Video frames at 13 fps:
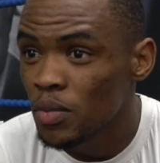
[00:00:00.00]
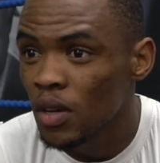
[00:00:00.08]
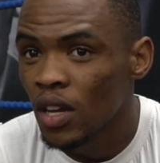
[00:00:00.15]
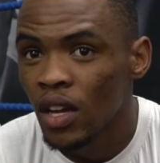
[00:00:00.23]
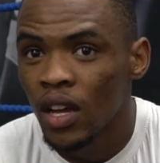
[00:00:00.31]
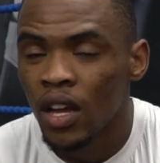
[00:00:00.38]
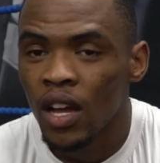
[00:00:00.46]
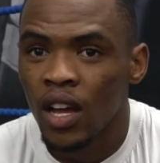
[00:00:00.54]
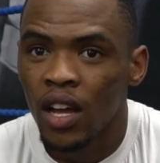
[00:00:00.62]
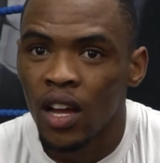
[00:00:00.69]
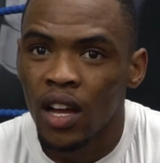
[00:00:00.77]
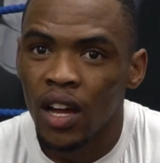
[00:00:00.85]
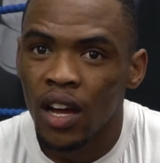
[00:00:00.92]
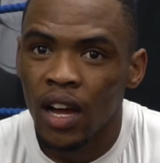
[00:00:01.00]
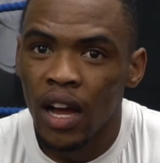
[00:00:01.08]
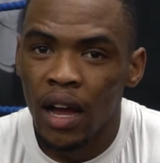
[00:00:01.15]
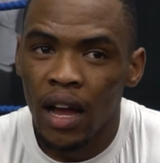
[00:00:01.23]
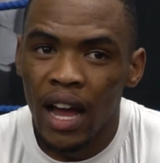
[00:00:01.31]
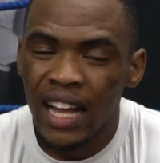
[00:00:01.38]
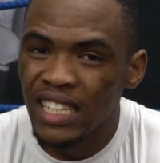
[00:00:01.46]

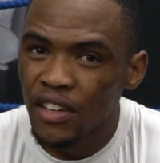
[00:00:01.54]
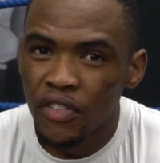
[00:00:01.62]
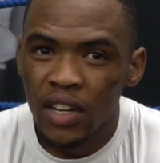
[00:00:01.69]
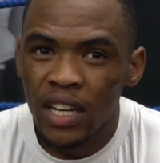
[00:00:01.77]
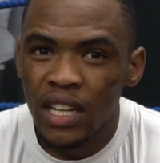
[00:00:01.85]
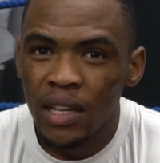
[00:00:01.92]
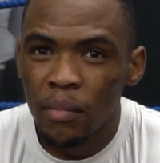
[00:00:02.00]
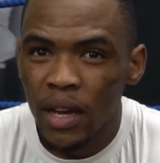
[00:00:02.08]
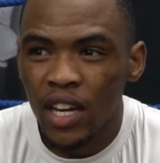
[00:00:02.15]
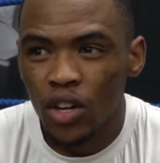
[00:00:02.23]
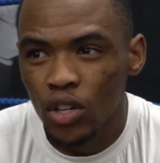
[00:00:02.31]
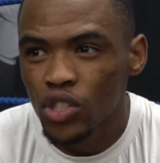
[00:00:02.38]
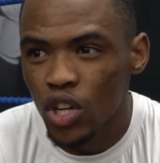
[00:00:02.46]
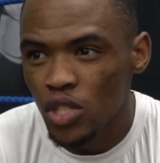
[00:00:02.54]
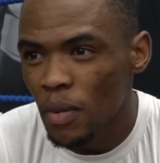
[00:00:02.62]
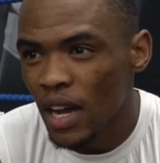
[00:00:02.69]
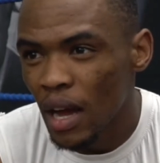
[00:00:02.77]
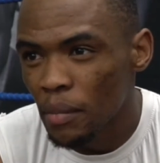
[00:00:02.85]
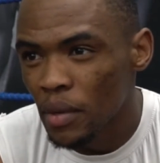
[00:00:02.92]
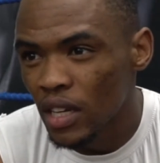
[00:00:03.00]
I definitely made a good choice by
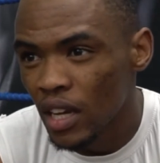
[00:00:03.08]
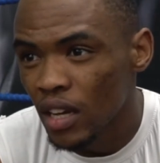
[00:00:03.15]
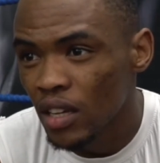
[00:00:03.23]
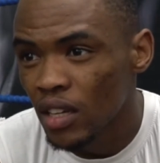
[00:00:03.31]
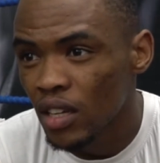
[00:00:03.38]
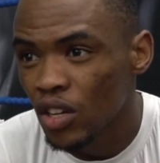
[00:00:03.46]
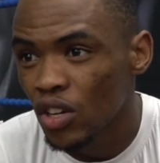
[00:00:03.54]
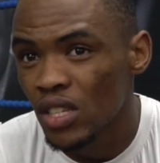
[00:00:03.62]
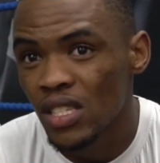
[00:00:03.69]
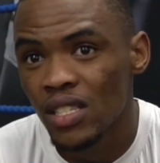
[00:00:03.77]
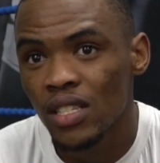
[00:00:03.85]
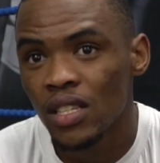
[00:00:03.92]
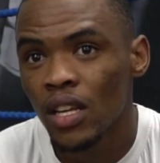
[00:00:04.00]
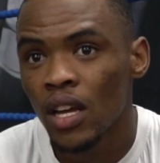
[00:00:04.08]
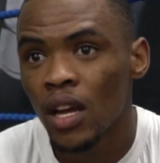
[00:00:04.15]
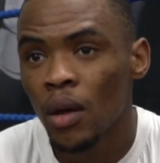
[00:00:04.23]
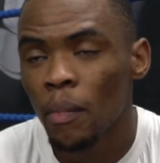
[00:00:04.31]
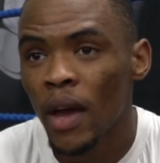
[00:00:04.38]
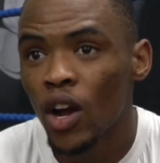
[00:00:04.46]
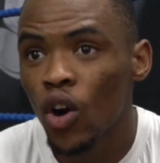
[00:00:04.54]
coming here because
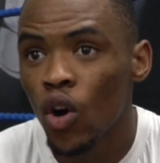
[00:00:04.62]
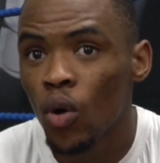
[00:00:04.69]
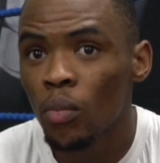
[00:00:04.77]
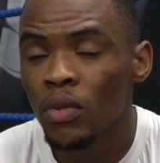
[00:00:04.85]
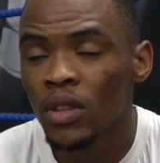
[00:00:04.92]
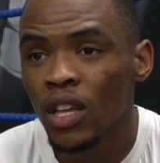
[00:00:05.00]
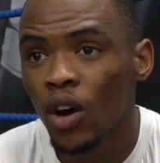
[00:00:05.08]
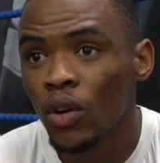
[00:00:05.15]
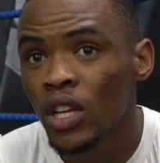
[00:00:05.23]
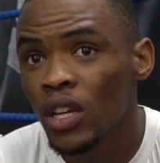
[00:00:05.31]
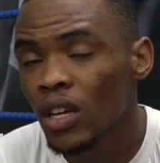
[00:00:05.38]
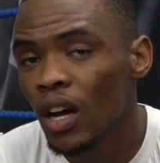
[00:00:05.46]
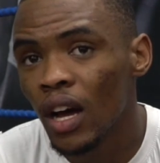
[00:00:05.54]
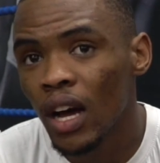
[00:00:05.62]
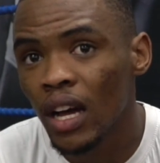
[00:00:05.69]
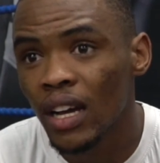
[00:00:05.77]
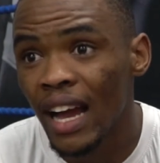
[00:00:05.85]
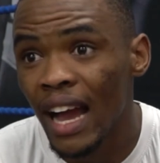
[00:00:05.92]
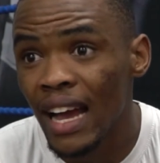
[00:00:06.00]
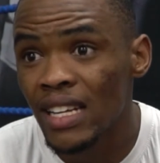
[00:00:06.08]
back home, the only
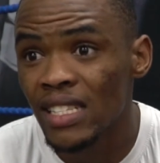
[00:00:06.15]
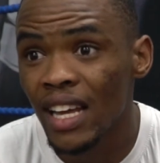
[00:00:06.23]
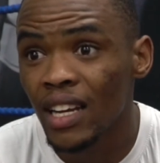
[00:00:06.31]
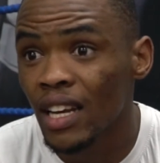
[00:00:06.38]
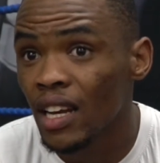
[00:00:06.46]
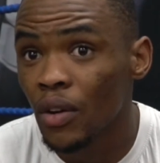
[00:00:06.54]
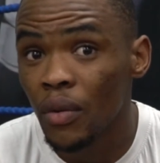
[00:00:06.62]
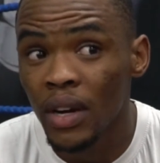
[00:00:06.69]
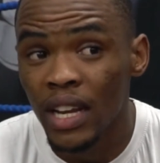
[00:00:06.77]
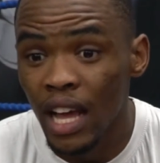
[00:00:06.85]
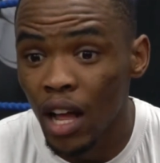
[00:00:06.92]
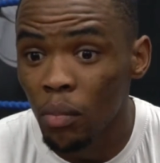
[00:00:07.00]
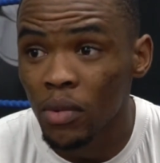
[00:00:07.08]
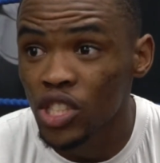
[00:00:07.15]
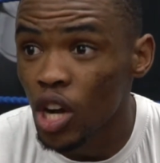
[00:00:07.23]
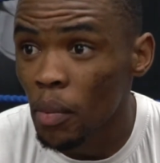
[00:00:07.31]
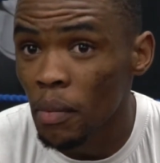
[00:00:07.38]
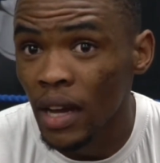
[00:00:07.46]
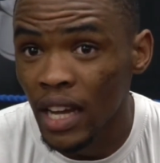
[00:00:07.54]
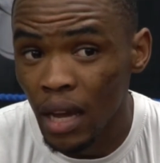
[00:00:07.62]
guys that really helped me sharpen
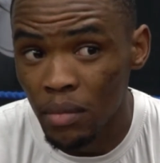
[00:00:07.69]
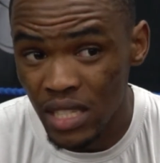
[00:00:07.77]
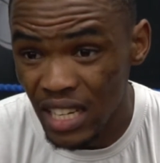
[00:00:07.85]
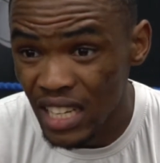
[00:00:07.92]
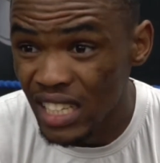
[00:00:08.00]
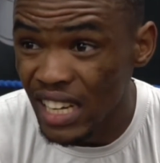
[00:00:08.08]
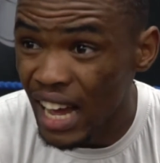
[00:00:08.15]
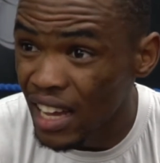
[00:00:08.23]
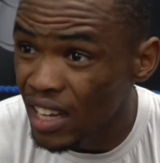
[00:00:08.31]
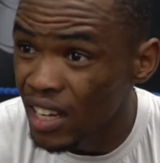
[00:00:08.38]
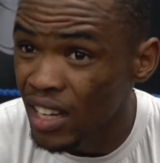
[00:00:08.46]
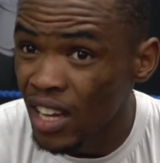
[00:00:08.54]
my game is Lee Dyer,